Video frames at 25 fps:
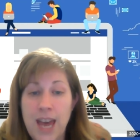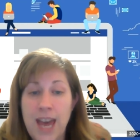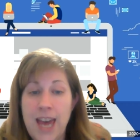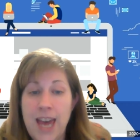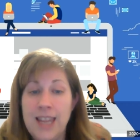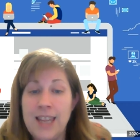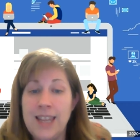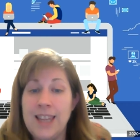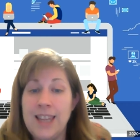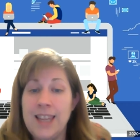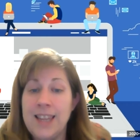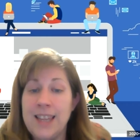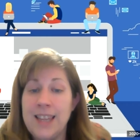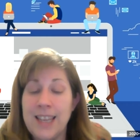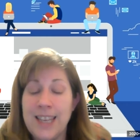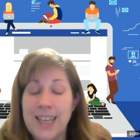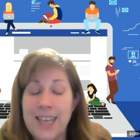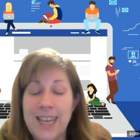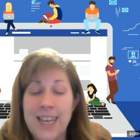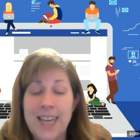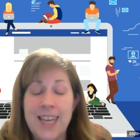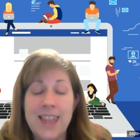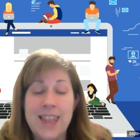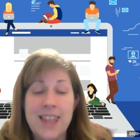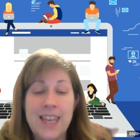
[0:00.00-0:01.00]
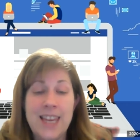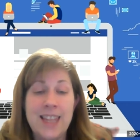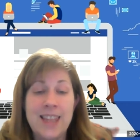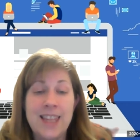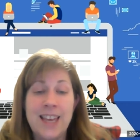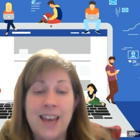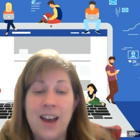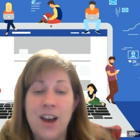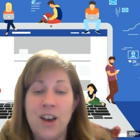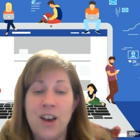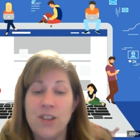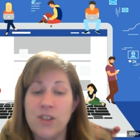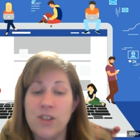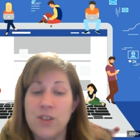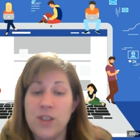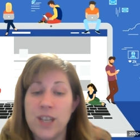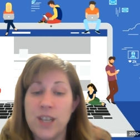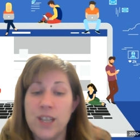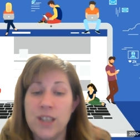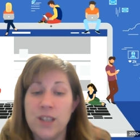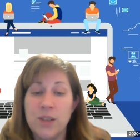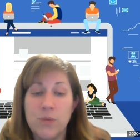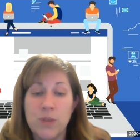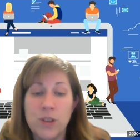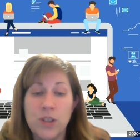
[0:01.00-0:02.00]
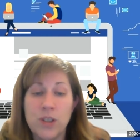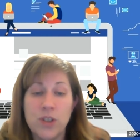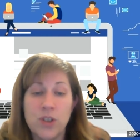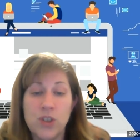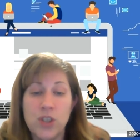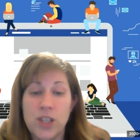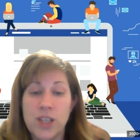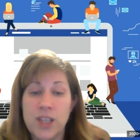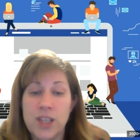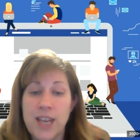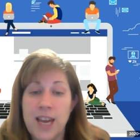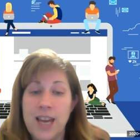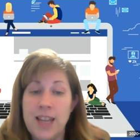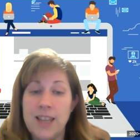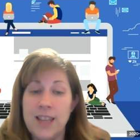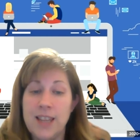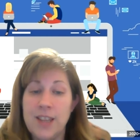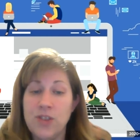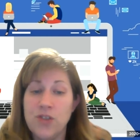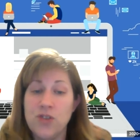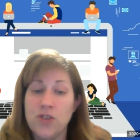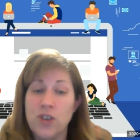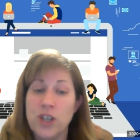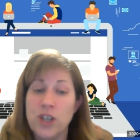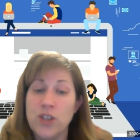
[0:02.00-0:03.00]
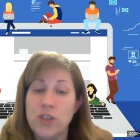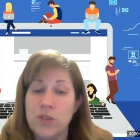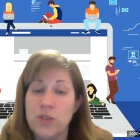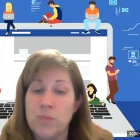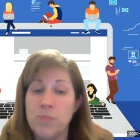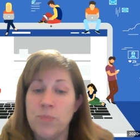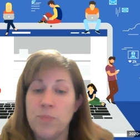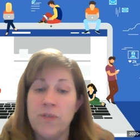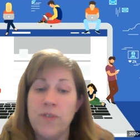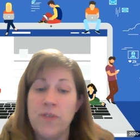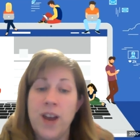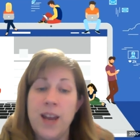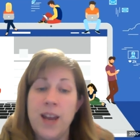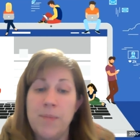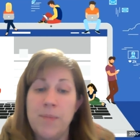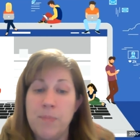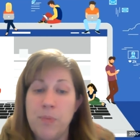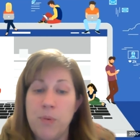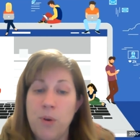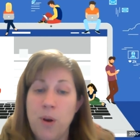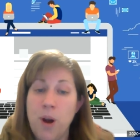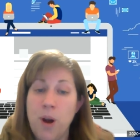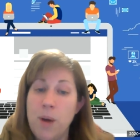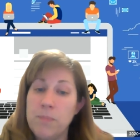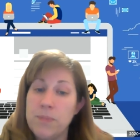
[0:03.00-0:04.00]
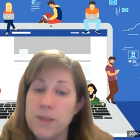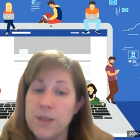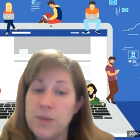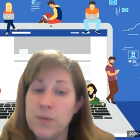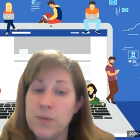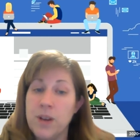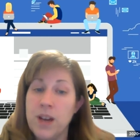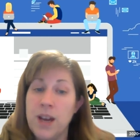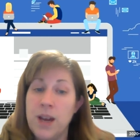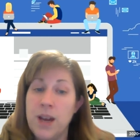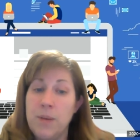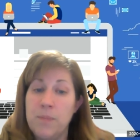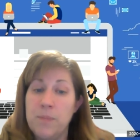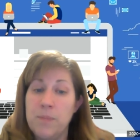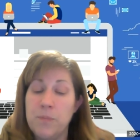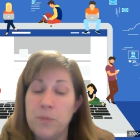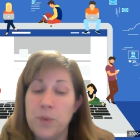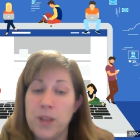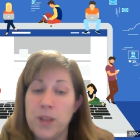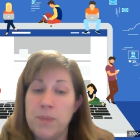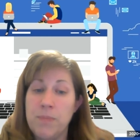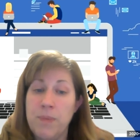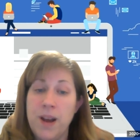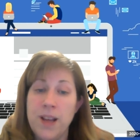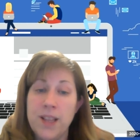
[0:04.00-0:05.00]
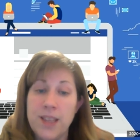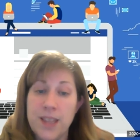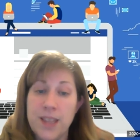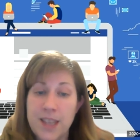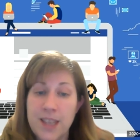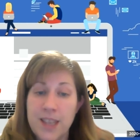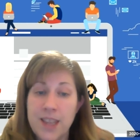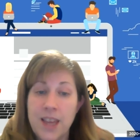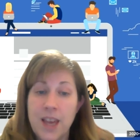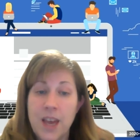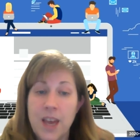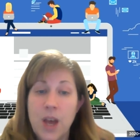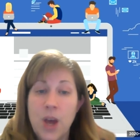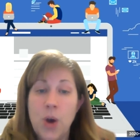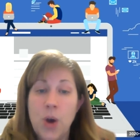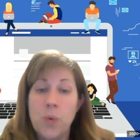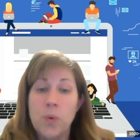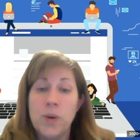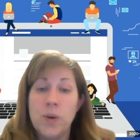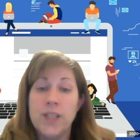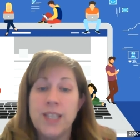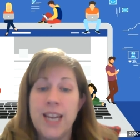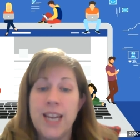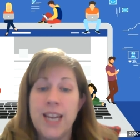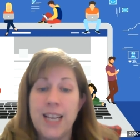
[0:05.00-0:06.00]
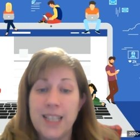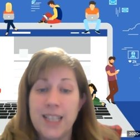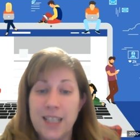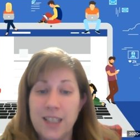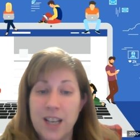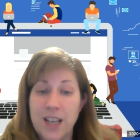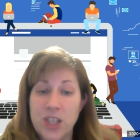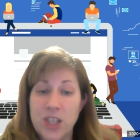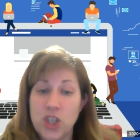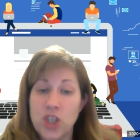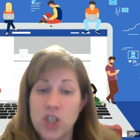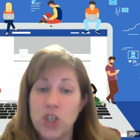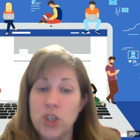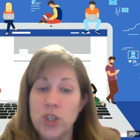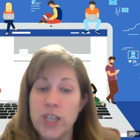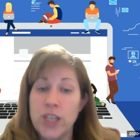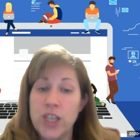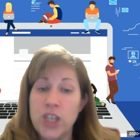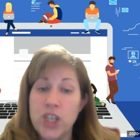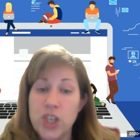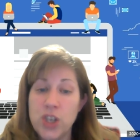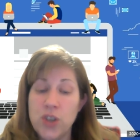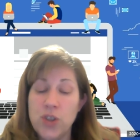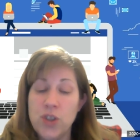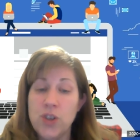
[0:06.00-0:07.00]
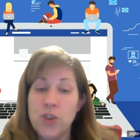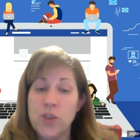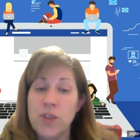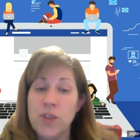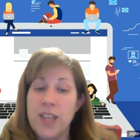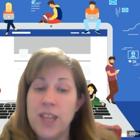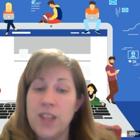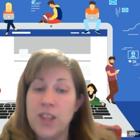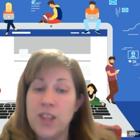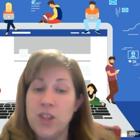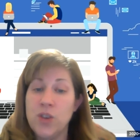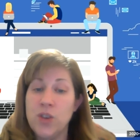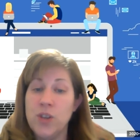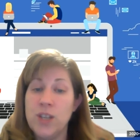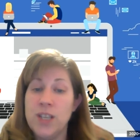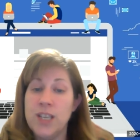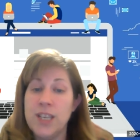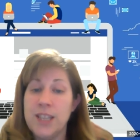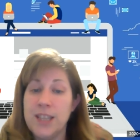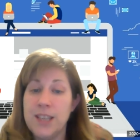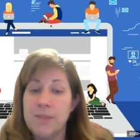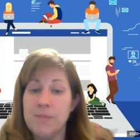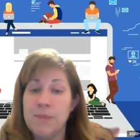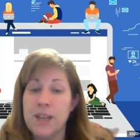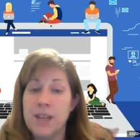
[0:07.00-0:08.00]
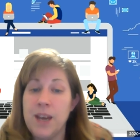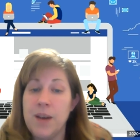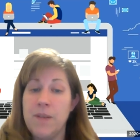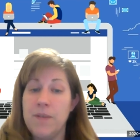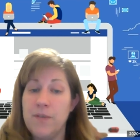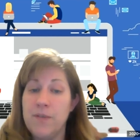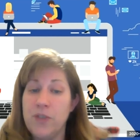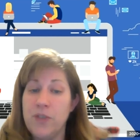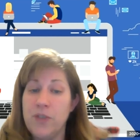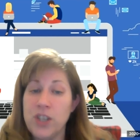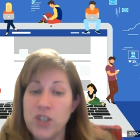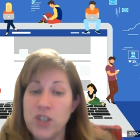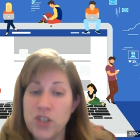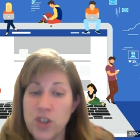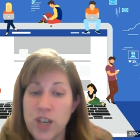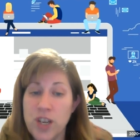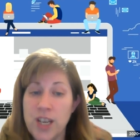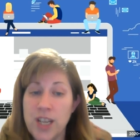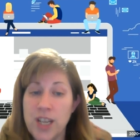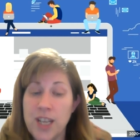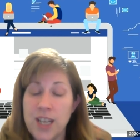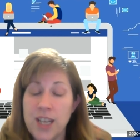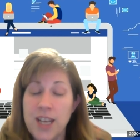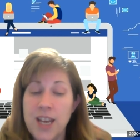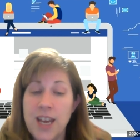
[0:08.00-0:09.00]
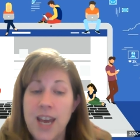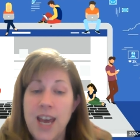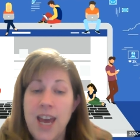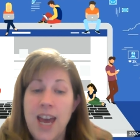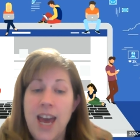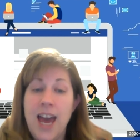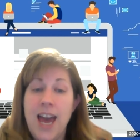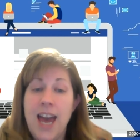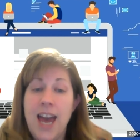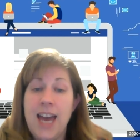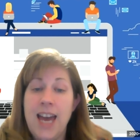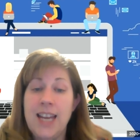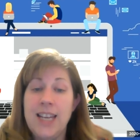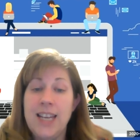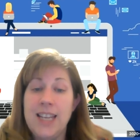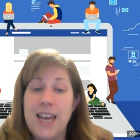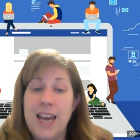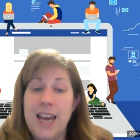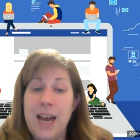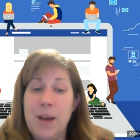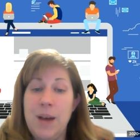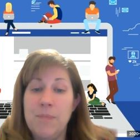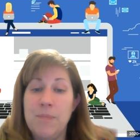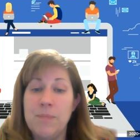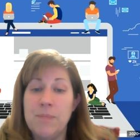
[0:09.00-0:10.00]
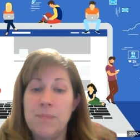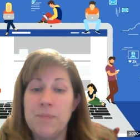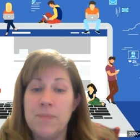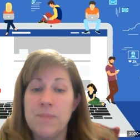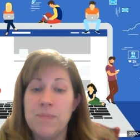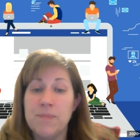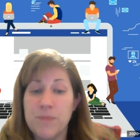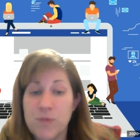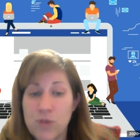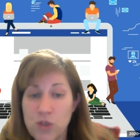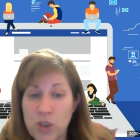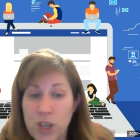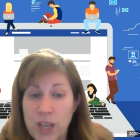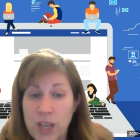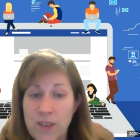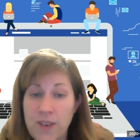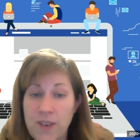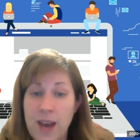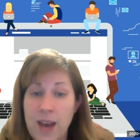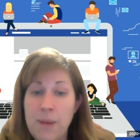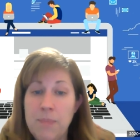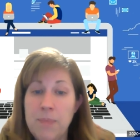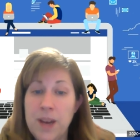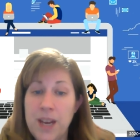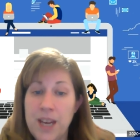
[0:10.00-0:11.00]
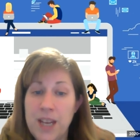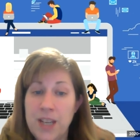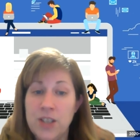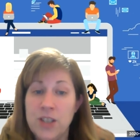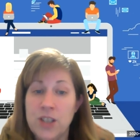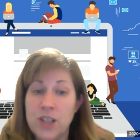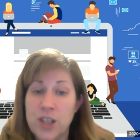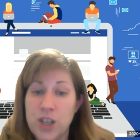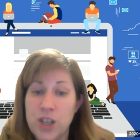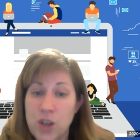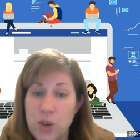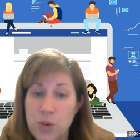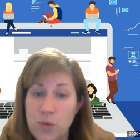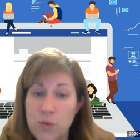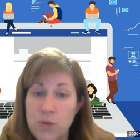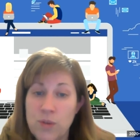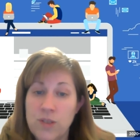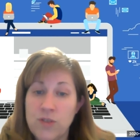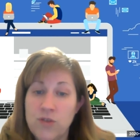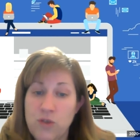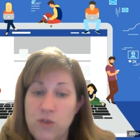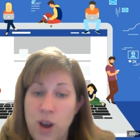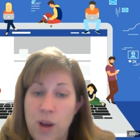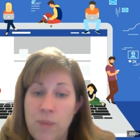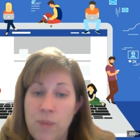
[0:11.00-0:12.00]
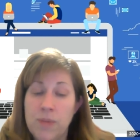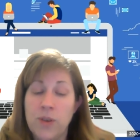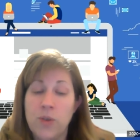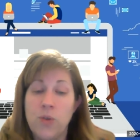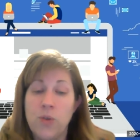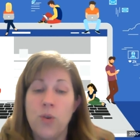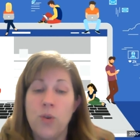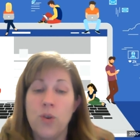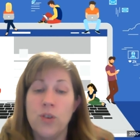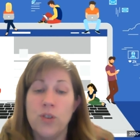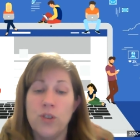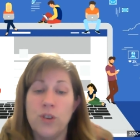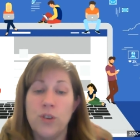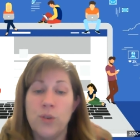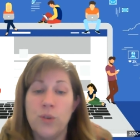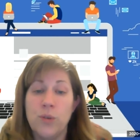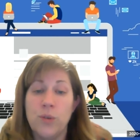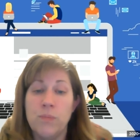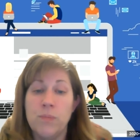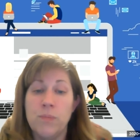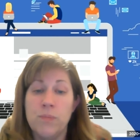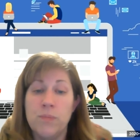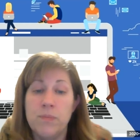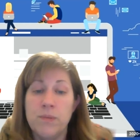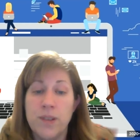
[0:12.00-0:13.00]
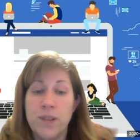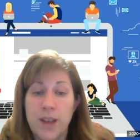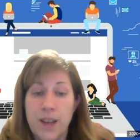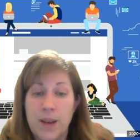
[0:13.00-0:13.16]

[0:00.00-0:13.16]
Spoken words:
And the key thing they also said in the research is that instructors provide prompt responses with technological issues so that student doesn't become frustrated and give up and drop the course or